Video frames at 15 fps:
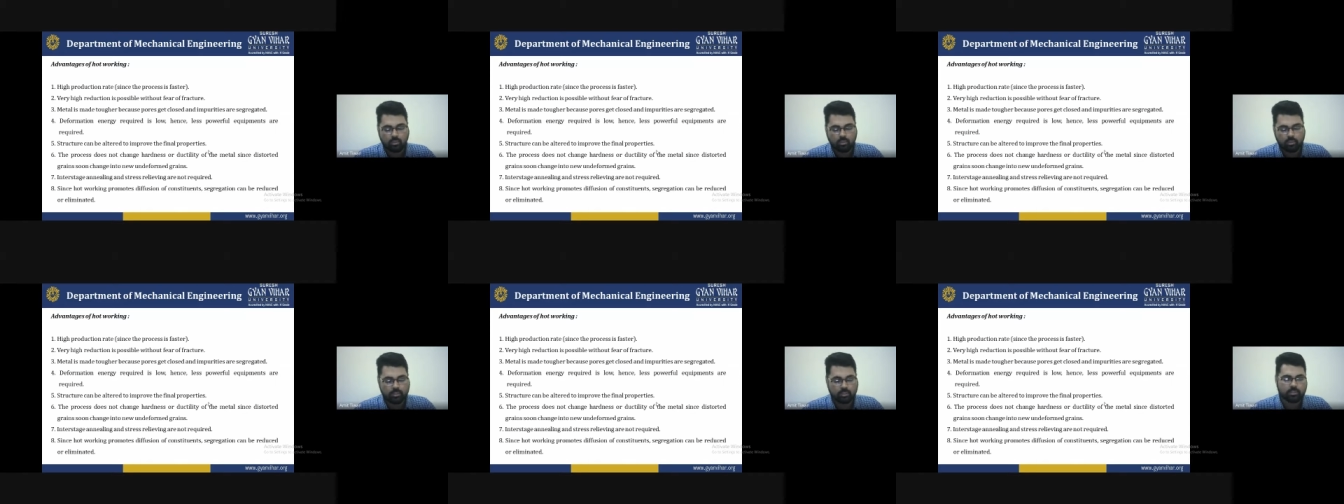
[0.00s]

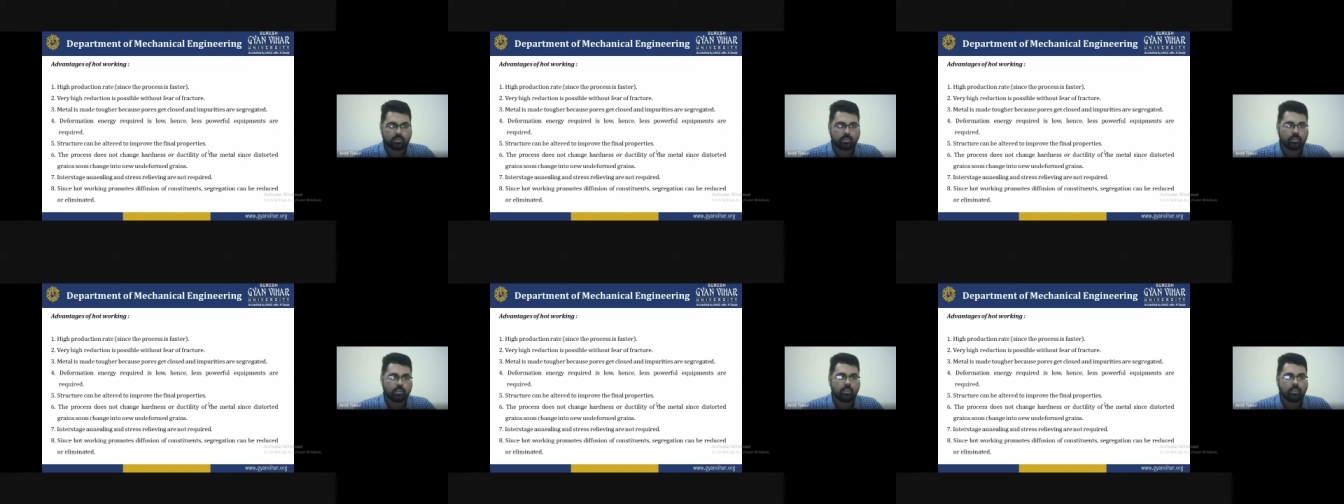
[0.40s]
At this.
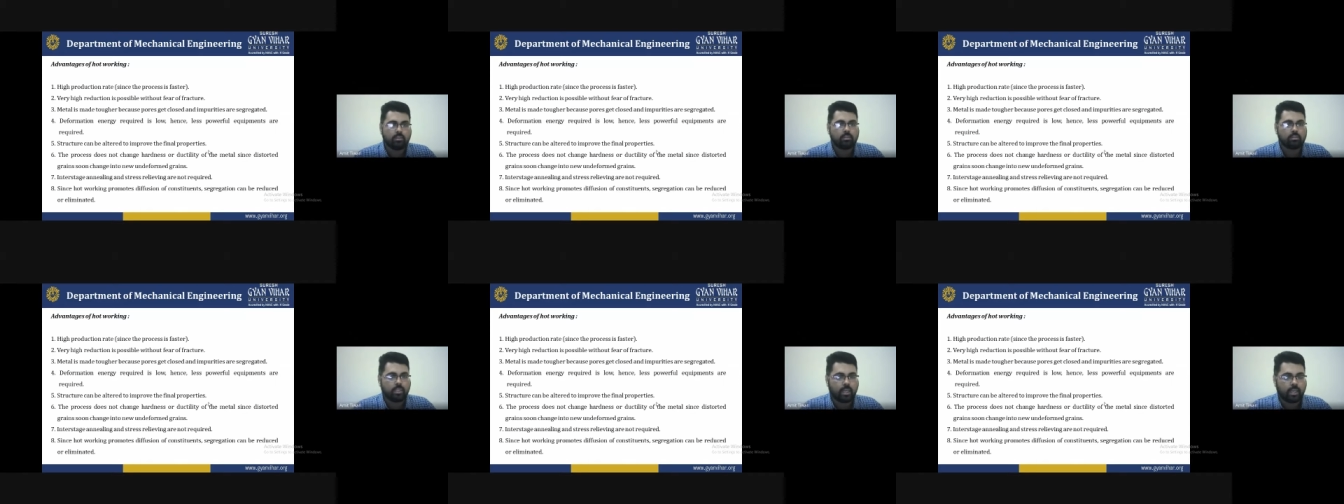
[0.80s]

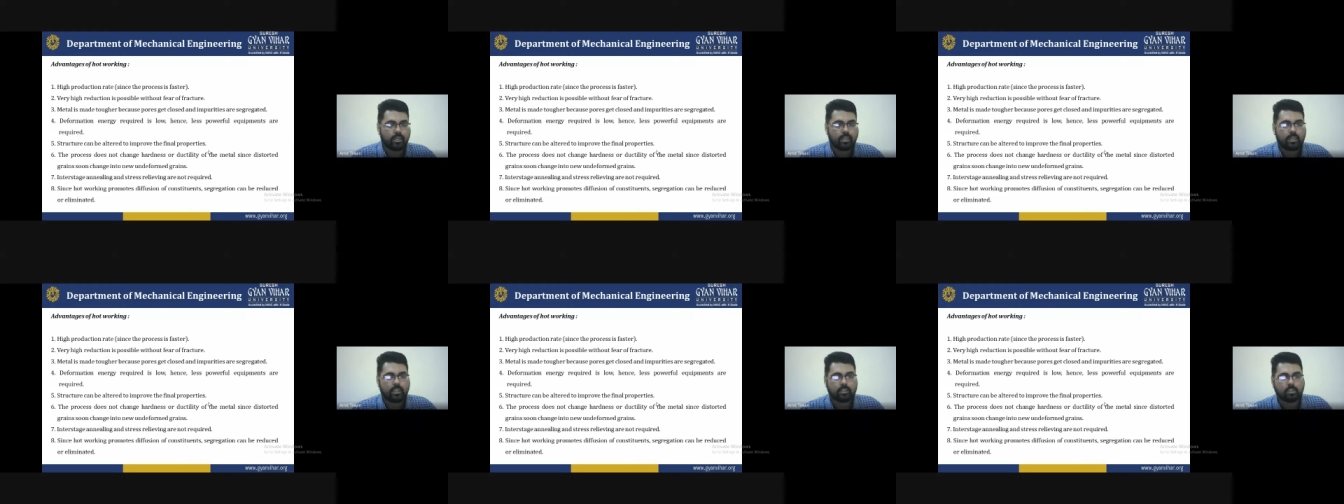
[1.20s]

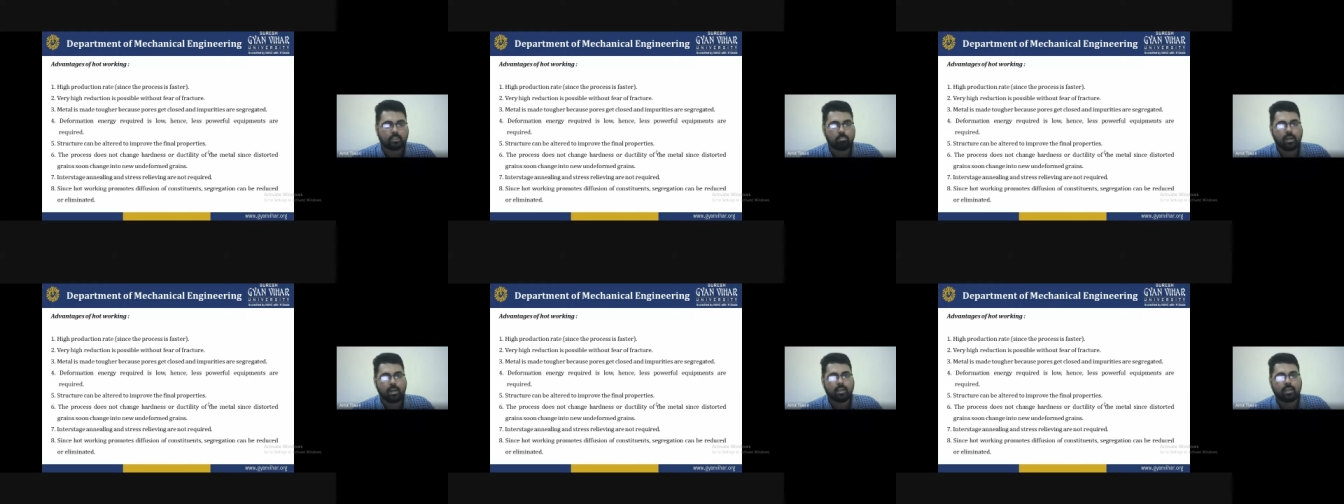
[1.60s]
Second, it is the
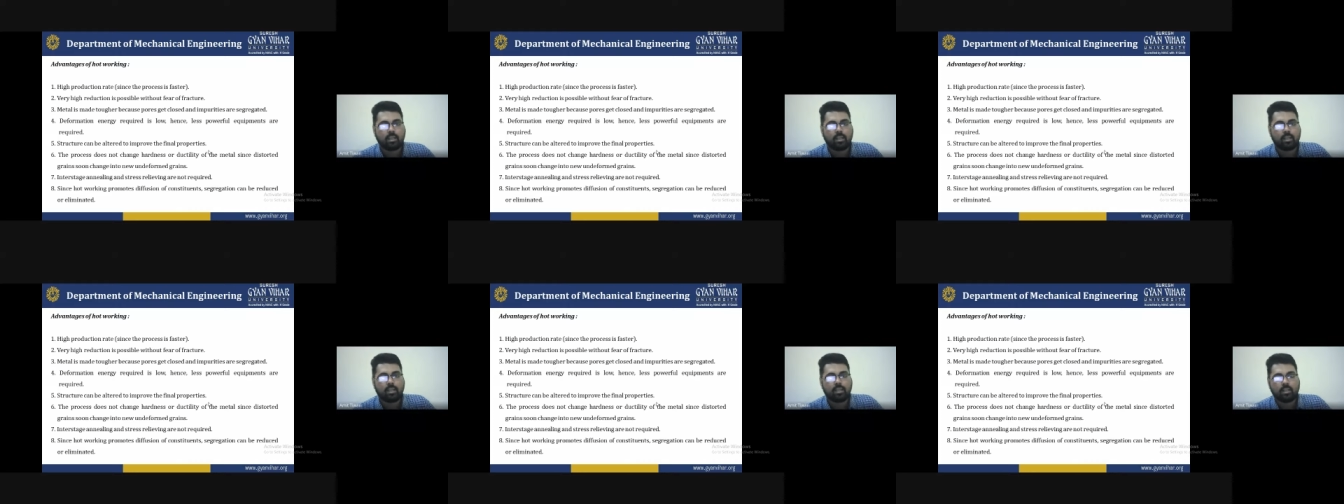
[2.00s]

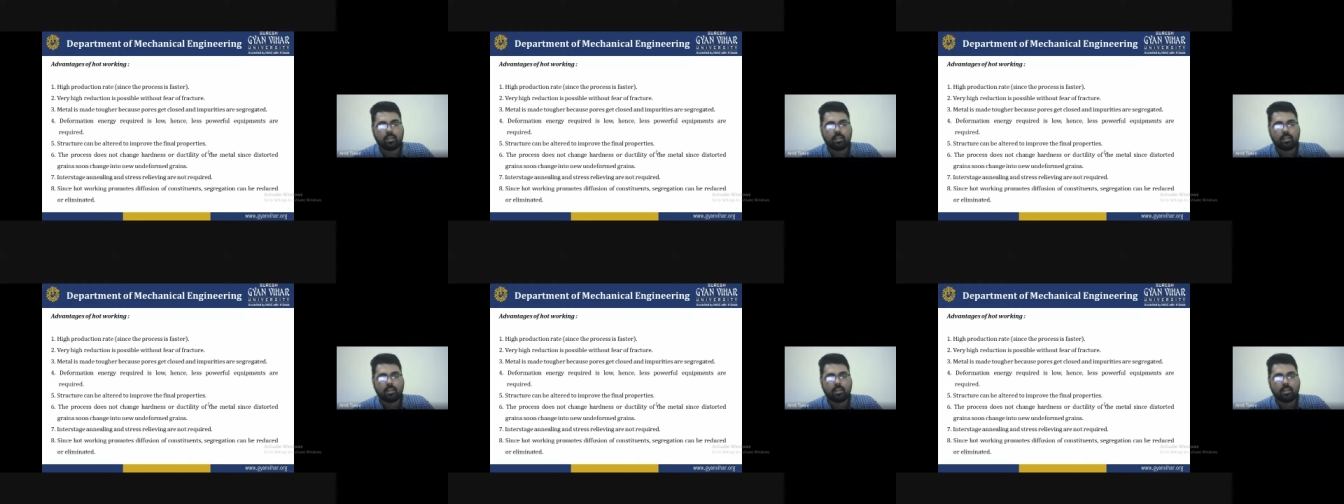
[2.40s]
metal